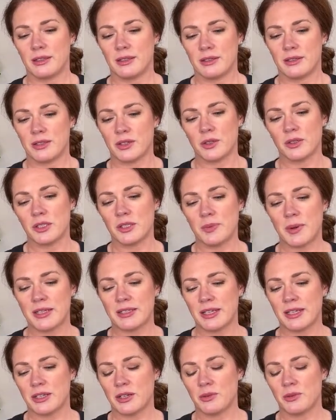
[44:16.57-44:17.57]
Certain
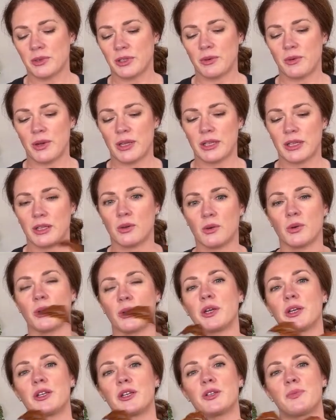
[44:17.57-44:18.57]
spots I don't really want the
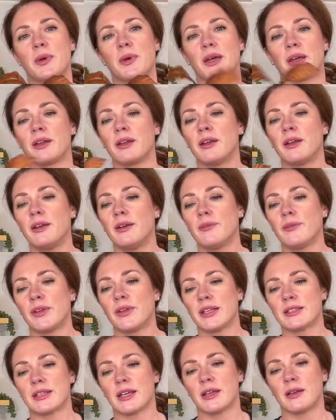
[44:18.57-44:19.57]
orange, but
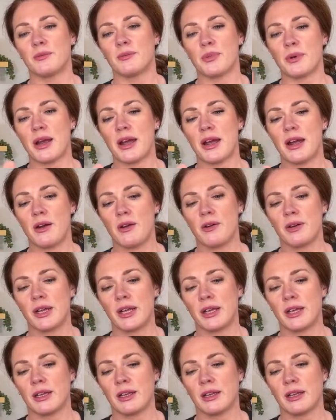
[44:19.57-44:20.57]
it's got brown
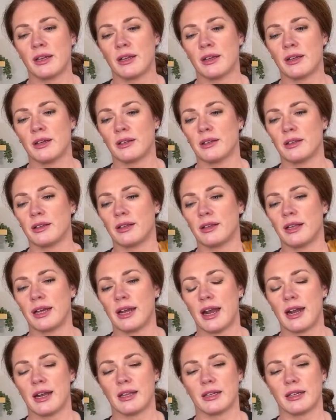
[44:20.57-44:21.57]
and like
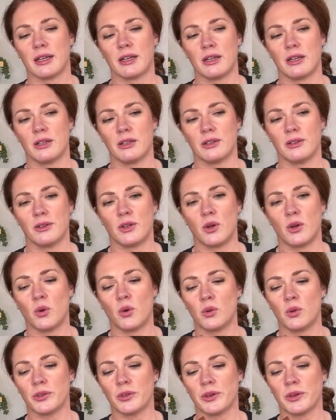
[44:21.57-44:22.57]
kind of like a
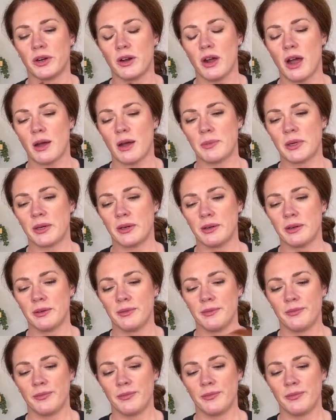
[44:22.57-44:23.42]
gold or a copper.